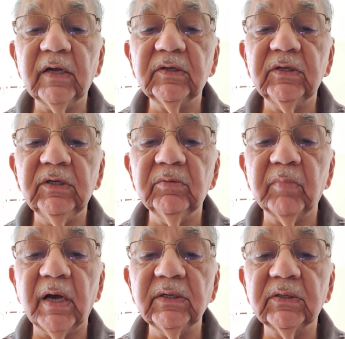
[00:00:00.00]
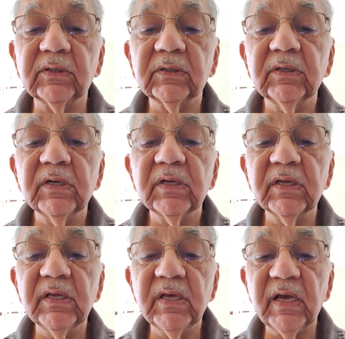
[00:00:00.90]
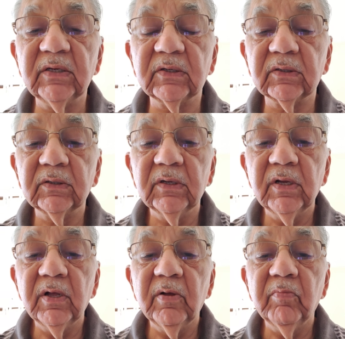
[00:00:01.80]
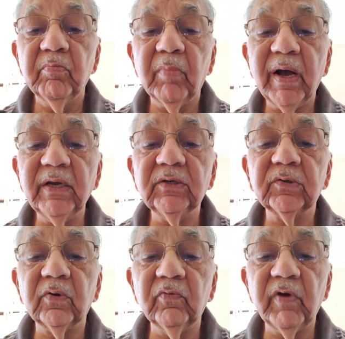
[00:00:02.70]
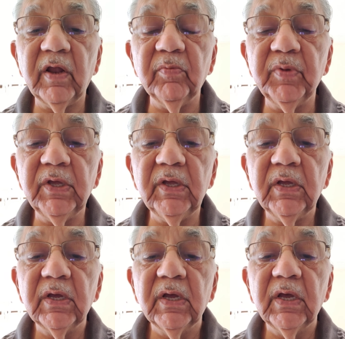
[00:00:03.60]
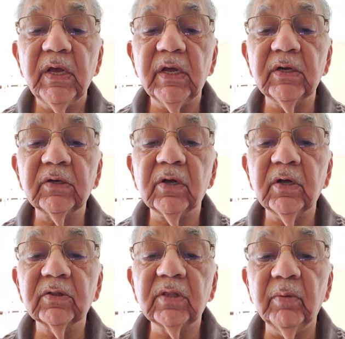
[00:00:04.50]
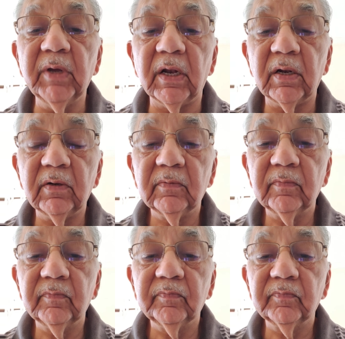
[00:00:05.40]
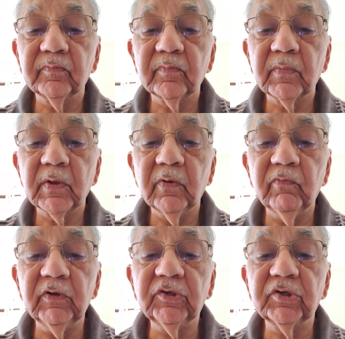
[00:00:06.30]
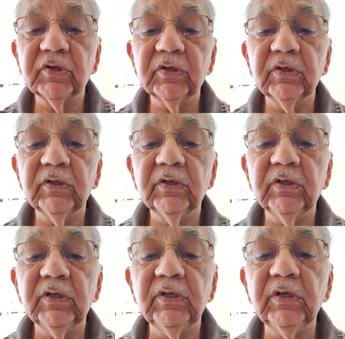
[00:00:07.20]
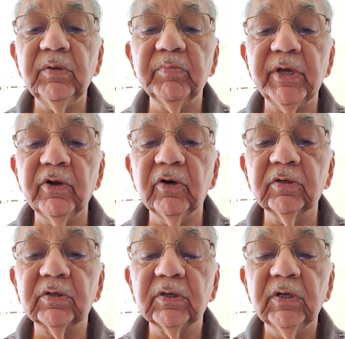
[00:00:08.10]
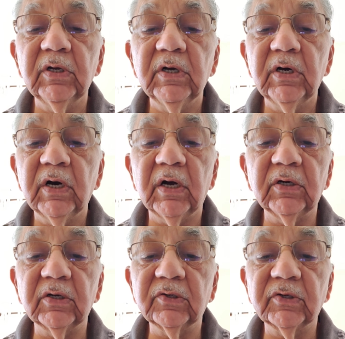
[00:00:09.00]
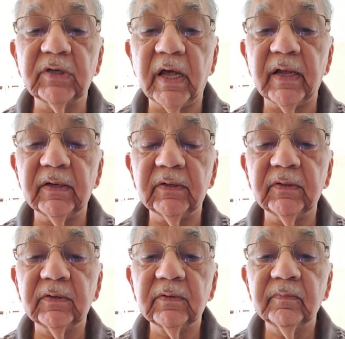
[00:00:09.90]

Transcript: that he might get might well be in a Tamil, which he may not understand.